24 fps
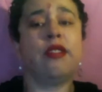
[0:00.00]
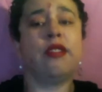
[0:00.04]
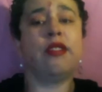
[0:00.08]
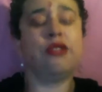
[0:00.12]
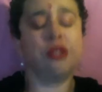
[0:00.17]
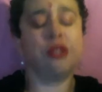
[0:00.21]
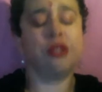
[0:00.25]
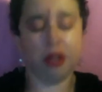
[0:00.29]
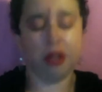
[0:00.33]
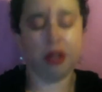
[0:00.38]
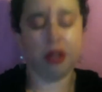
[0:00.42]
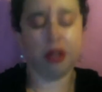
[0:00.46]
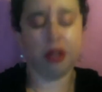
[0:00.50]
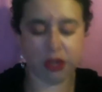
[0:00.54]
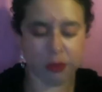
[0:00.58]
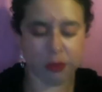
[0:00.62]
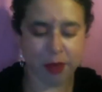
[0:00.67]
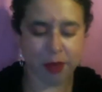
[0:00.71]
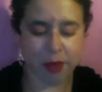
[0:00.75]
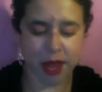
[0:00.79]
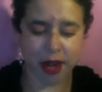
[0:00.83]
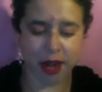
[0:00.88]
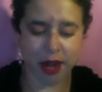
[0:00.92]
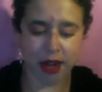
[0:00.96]
good and there's
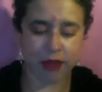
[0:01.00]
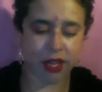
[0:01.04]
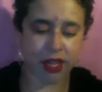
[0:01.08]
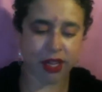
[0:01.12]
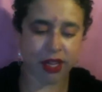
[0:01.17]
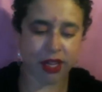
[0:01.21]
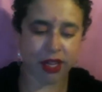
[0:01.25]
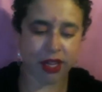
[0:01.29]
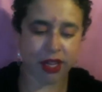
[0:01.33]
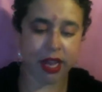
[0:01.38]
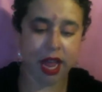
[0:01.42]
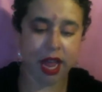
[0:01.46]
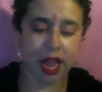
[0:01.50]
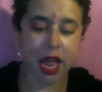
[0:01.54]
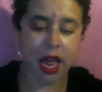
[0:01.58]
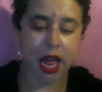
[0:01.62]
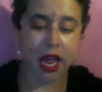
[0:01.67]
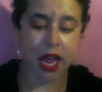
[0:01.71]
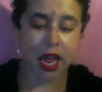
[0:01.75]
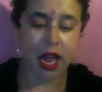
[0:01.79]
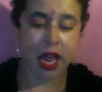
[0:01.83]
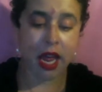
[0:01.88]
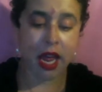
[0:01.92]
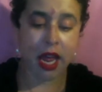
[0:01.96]
bad and everything.
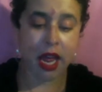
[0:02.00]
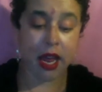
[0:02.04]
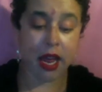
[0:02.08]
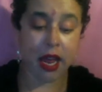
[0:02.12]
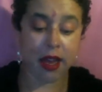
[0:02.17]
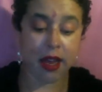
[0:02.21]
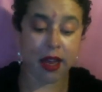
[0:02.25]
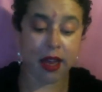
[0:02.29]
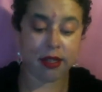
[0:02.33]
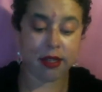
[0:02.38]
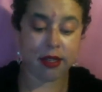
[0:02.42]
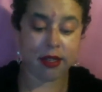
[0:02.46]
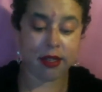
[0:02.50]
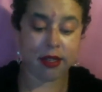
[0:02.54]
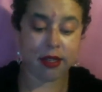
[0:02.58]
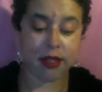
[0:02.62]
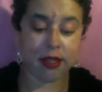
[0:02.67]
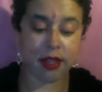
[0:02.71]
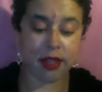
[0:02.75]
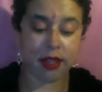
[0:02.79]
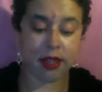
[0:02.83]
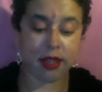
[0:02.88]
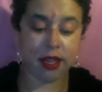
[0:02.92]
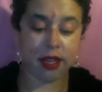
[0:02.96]
And
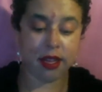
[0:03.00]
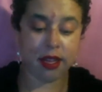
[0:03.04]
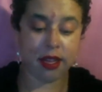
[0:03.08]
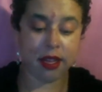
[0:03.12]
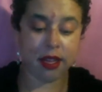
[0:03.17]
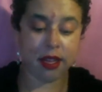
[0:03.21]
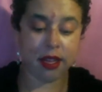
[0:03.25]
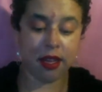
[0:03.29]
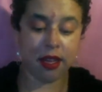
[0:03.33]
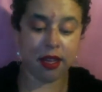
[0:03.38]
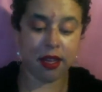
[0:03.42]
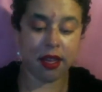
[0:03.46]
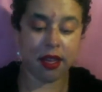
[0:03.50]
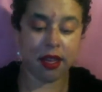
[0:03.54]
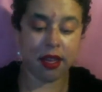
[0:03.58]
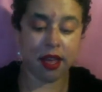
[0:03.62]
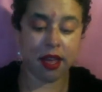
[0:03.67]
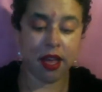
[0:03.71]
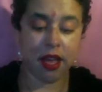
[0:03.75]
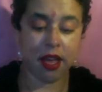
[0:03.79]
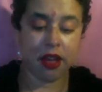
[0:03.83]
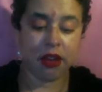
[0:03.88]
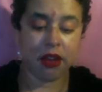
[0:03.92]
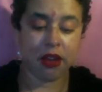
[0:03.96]
the
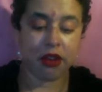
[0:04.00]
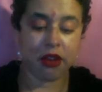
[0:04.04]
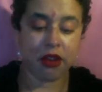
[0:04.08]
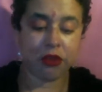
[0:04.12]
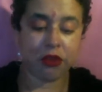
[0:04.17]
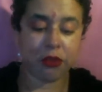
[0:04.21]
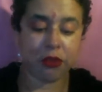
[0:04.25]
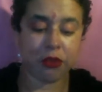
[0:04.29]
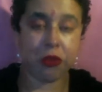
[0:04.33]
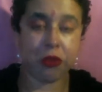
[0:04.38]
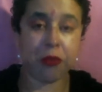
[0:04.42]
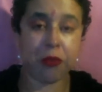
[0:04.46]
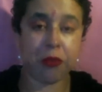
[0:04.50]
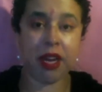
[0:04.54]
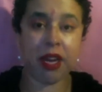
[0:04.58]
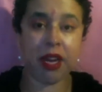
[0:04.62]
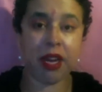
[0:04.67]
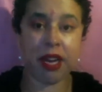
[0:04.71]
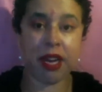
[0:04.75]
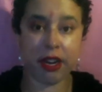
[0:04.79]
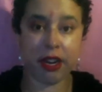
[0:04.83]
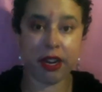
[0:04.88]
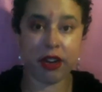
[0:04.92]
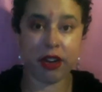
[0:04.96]
truth being
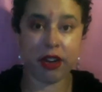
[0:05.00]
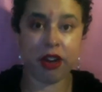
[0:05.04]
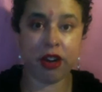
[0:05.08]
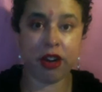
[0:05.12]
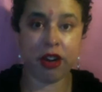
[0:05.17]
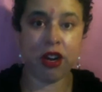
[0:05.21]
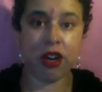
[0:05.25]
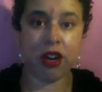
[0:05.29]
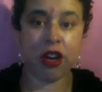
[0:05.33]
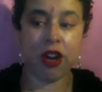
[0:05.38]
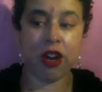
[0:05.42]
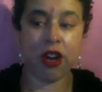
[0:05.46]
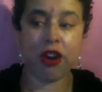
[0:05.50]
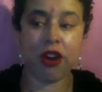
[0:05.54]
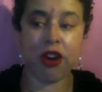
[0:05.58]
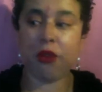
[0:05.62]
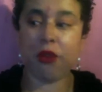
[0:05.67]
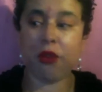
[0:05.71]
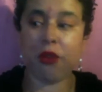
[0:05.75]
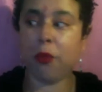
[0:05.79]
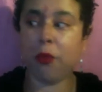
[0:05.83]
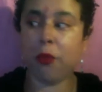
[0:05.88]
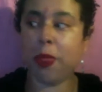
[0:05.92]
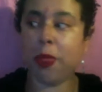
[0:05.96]
here,
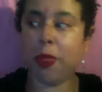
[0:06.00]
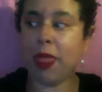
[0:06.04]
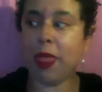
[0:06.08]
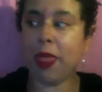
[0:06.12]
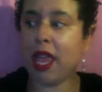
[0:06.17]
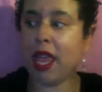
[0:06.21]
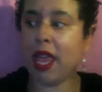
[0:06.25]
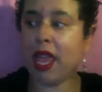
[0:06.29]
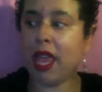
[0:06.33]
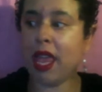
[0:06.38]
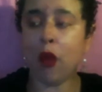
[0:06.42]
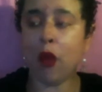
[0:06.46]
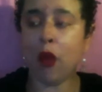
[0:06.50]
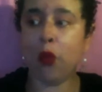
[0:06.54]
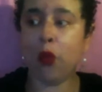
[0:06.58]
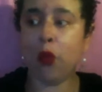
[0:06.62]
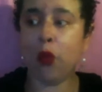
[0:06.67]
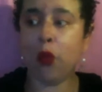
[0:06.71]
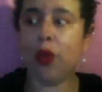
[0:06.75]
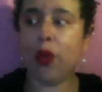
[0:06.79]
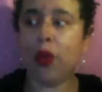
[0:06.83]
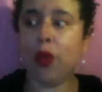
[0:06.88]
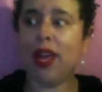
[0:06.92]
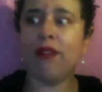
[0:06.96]
yeah, we
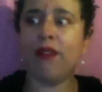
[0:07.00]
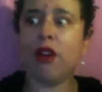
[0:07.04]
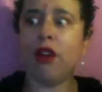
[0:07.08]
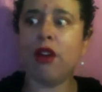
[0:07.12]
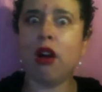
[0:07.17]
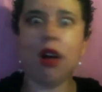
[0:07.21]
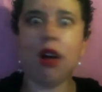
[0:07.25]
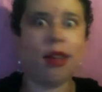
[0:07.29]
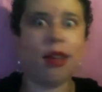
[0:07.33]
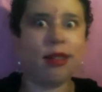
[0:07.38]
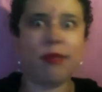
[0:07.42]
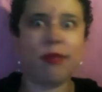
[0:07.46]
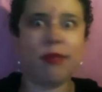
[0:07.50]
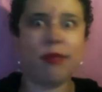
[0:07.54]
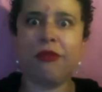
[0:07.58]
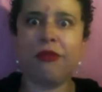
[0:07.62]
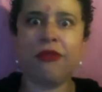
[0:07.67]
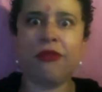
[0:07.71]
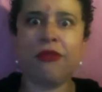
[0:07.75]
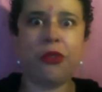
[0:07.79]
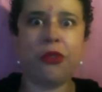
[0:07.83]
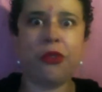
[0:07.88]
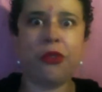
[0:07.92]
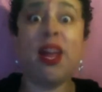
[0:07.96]
have awesome
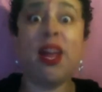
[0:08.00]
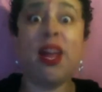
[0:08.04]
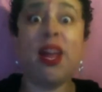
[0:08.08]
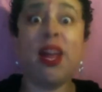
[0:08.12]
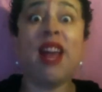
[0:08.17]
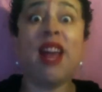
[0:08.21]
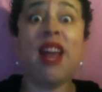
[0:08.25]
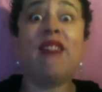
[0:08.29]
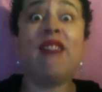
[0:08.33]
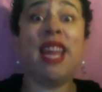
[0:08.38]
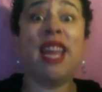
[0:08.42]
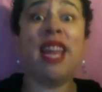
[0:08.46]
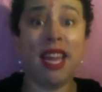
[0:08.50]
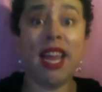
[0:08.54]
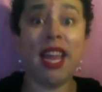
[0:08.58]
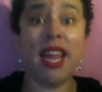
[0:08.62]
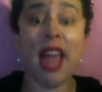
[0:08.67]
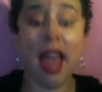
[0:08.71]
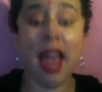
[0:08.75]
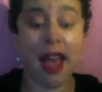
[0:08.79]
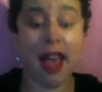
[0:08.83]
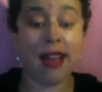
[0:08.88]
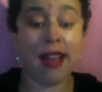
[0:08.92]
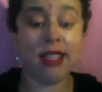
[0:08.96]
food. We have
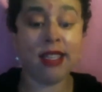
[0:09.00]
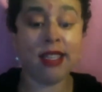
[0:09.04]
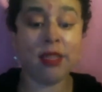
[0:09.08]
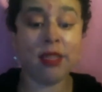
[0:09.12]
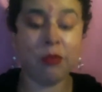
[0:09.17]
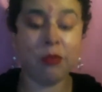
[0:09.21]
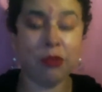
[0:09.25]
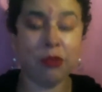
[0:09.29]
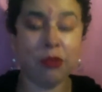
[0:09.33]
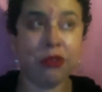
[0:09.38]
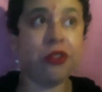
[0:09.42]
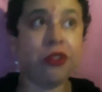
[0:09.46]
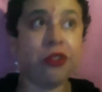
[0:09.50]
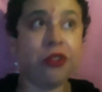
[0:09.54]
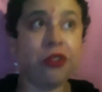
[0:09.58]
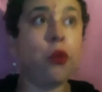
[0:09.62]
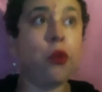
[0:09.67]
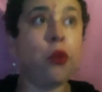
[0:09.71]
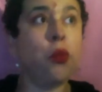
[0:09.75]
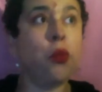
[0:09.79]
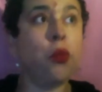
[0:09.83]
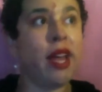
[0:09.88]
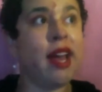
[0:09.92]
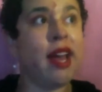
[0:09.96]
kick-ass music.
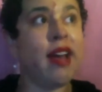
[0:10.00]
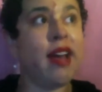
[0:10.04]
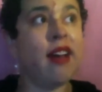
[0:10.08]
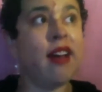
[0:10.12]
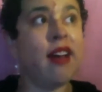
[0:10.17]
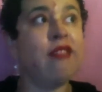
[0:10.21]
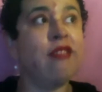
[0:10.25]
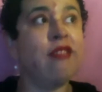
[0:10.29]
We have,